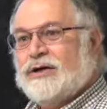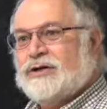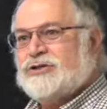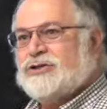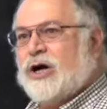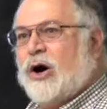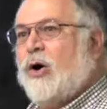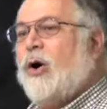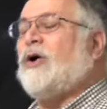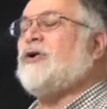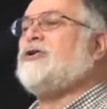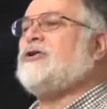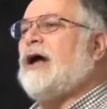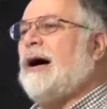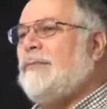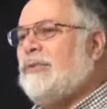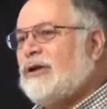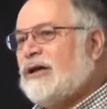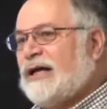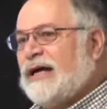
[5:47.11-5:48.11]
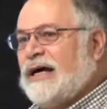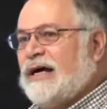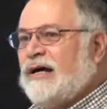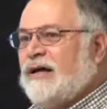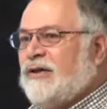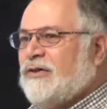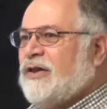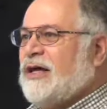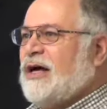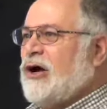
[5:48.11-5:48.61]
So doubling
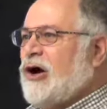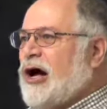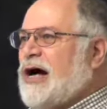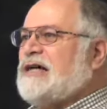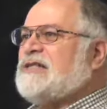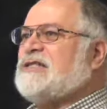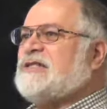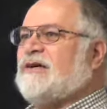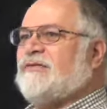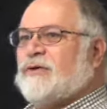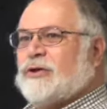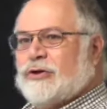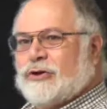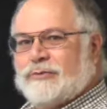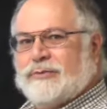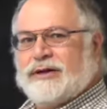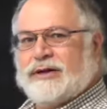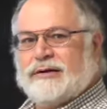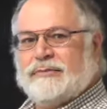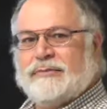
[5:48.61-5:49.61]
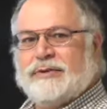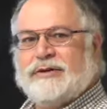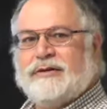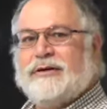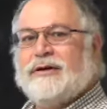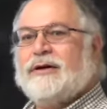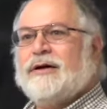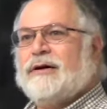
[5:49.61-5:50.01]
the cost of aluminum